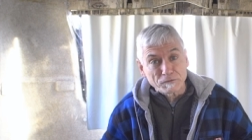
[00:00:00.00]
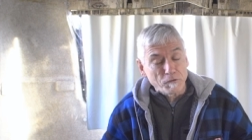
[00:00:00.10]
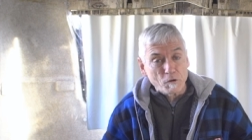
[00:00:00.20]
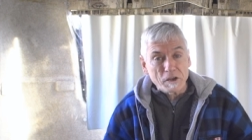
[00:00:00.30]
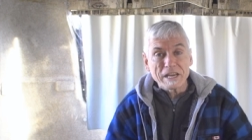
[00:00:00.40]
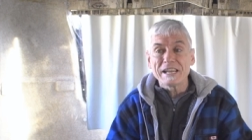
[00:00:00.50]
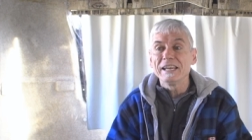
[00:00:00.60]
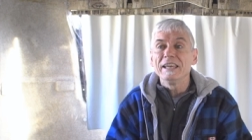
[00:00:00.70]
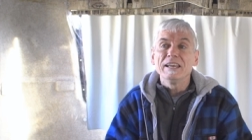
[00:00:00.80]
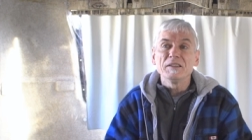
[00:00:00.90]
40,
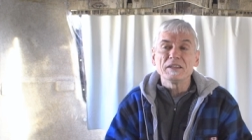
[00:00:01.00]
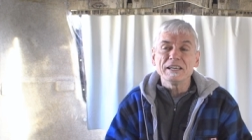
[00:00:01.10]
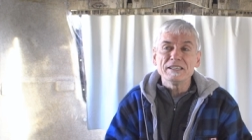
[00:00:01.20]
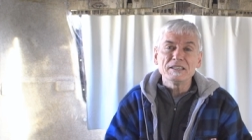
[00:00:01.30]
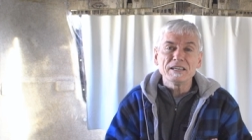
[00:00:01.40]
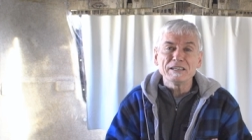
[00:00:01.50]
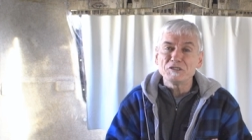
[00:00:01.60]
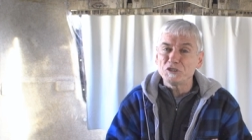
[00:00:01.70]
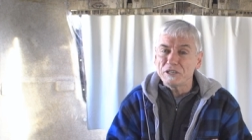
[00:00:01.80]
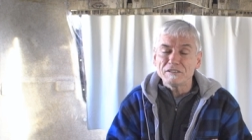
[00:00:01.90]
then uh,
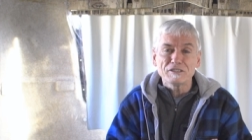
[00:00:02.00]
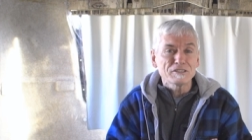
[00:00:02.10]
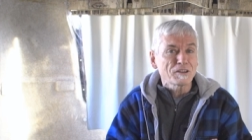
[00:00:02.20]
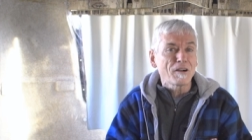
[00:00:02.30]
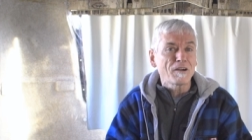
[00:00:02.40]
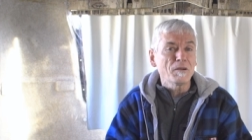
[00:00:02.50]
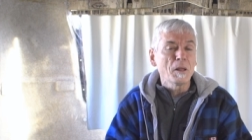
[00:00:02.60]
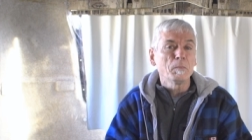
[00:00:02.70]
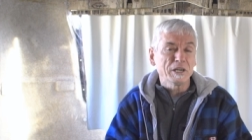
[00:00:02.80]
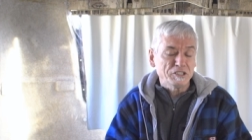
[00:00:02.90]
chances are
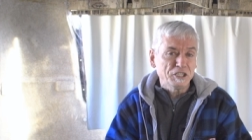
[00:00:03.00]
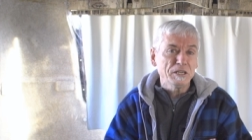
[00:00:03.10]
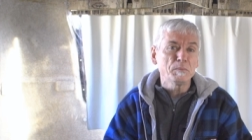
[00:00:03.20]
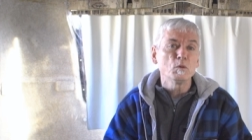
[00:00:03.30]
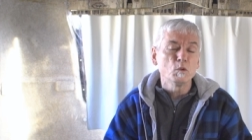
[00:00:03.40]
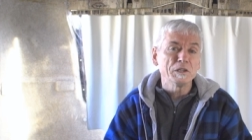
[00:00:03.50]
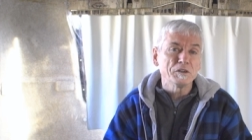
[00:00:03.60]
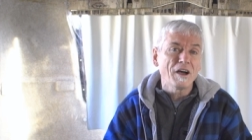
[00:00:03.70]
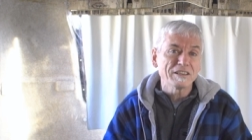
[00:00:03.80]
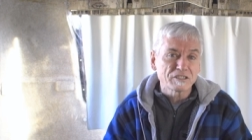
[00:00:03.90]
my Jeep will
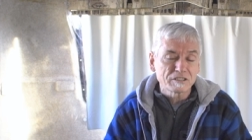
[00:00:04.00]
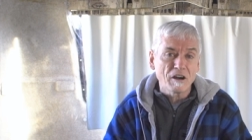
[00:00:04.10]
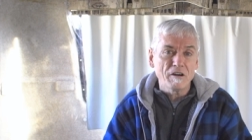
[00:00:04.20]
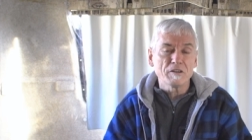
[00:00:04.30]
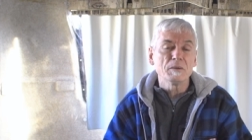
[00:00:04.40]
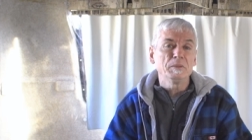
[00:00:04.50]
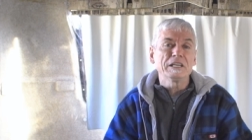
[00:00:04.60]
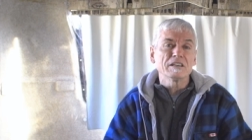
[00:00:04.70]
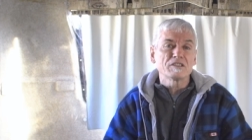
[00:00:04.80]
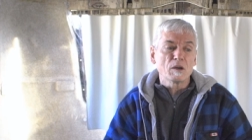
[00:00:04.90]
not start
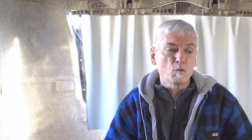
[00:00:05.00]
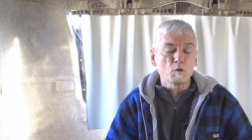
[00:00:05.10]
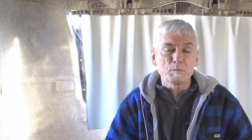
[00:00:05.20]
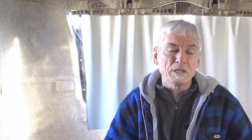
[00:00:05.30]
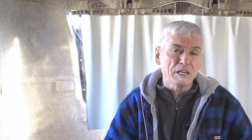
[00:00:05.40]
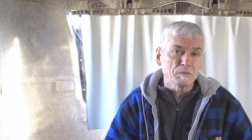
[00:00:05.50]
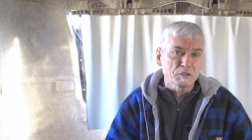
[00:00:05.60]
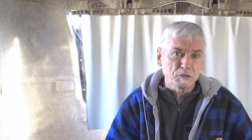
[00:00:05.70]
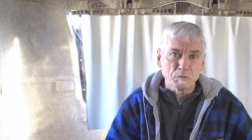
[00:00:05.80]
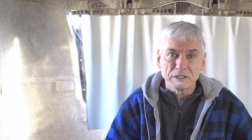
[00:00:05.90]
because I won't be able
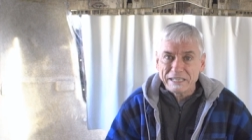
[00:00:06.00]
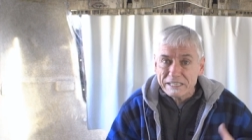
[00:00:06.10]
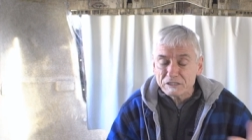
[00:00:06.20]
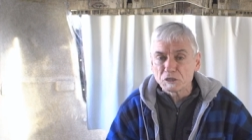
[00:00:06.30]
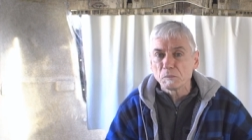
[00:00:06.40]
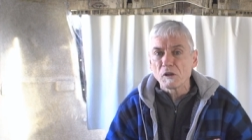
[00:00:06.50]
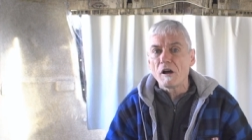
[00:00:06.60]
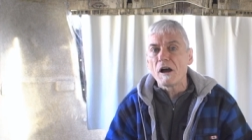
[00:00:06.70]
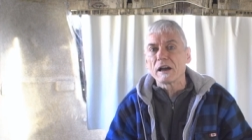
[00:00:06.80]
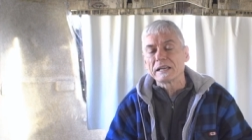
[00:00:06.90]
to heat the
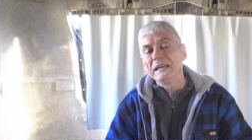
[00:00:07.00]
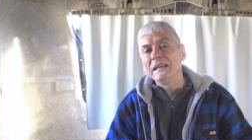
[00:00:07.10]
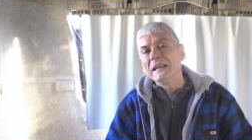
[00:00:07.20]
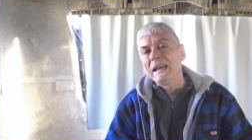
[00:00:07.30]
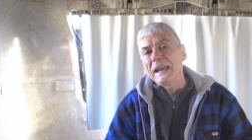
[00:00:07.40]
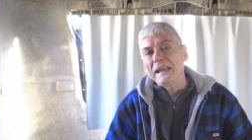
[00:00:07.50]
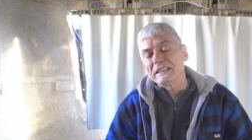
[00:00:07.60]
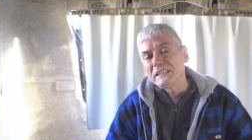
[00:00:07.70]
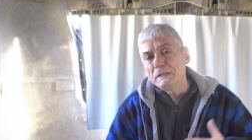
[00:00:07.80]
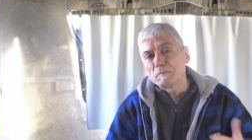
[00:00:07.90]
block
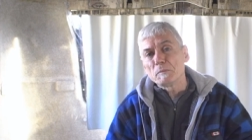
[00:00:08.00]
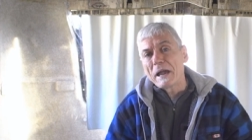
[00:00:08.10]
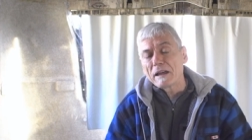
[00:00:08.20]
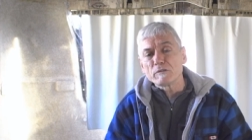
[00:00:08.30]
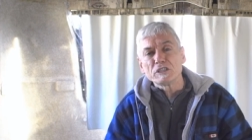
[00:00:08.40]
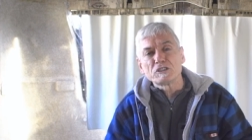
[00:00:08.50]
and keep the battery